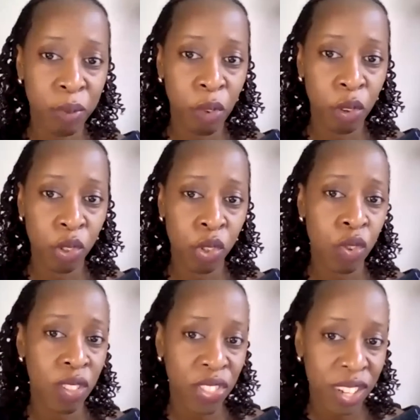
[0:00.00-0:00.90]
for
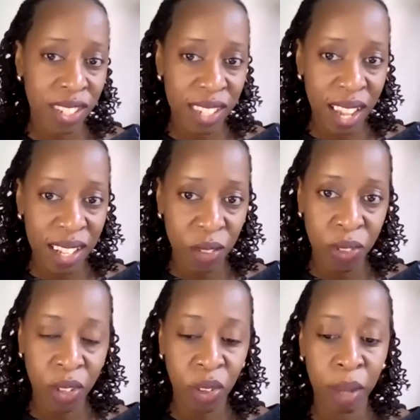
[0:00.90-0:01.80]
strengthened
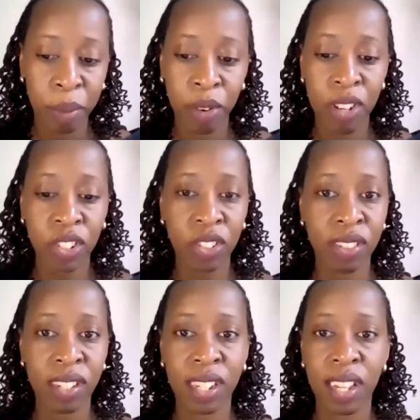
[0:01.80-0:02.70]
scientific
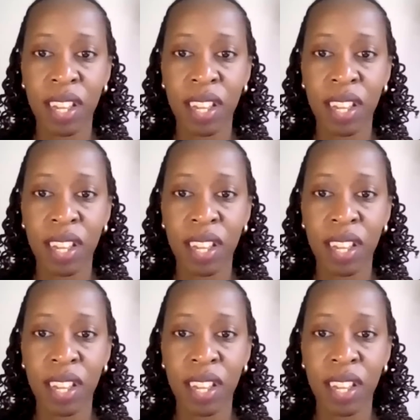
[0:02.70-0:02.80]
collaboration,